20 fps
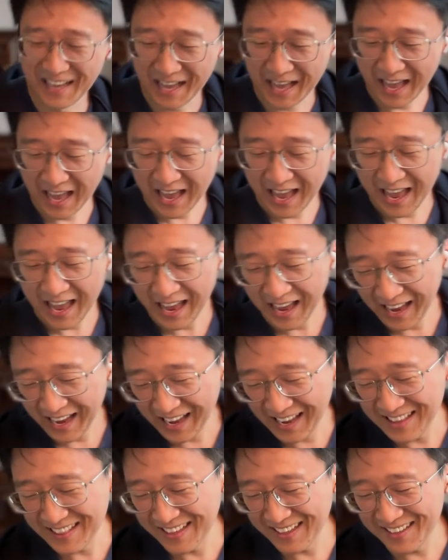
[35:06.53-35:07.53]

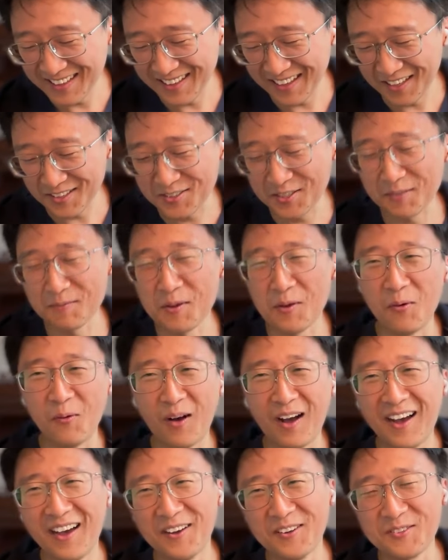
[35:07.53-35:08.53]
and then it took me a
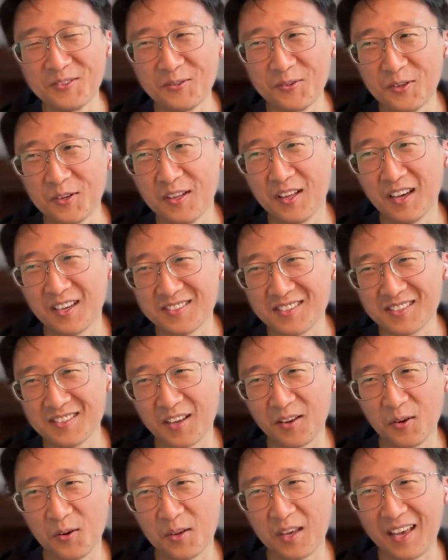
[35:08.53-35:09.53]
while to realize it's
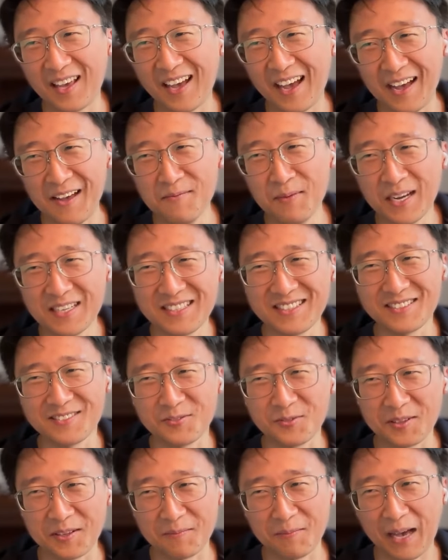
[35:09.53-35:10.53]
like, okay, I'm actually just
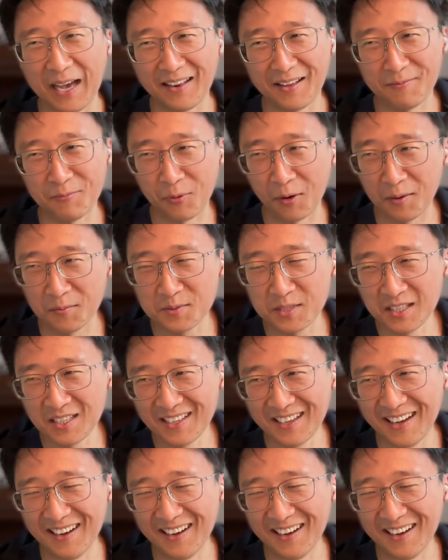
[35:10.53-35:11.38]
really bad at prompting.